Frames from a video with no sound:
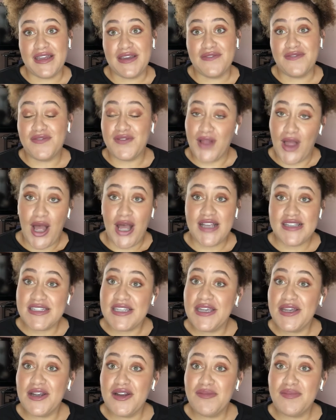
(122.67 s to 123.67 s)
flaws
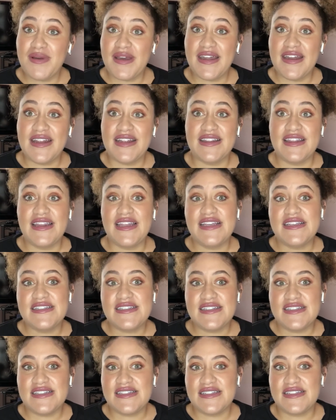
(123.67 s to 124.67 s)
here, but at
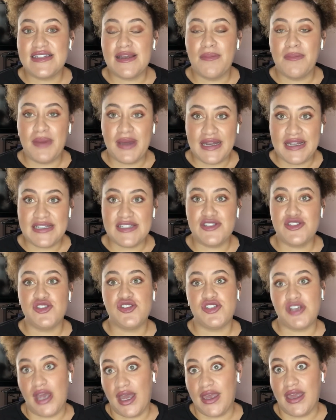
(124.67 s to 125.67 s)
least somebody's
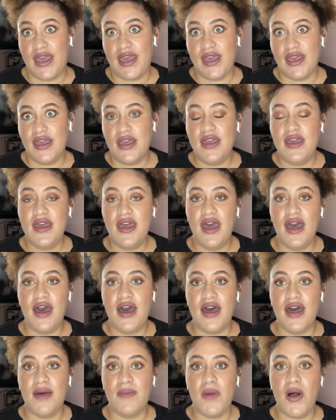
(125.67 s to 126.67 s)
checking.
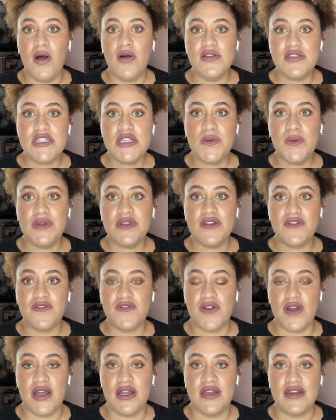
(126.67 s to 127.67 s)
Also at the
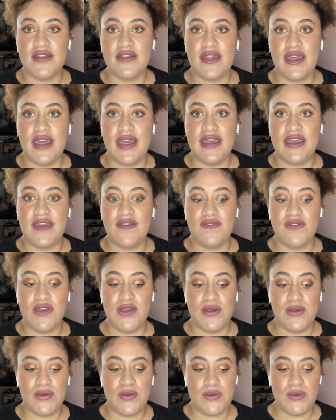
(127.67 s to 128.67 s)
front, they give
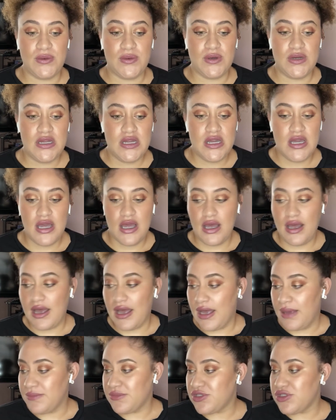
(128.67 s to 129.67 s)
you
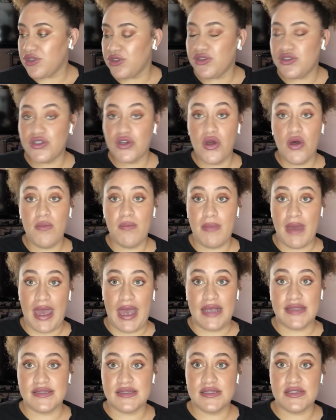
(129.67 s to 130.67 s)
surgical
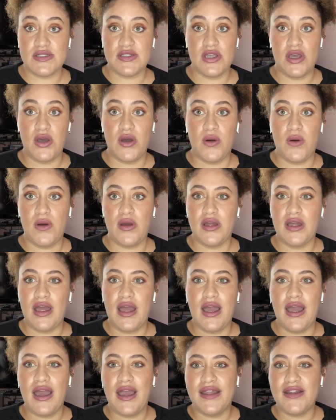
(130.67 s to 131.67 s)
masks. So
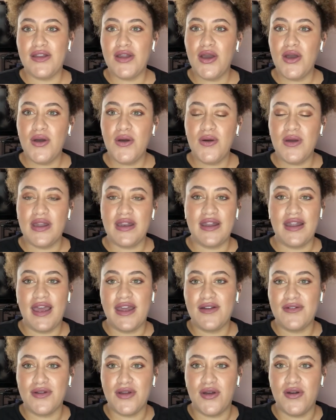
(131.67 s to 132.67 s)
I know, and I
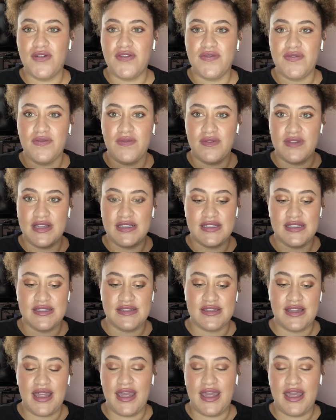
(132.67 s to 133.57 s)
don't know if this is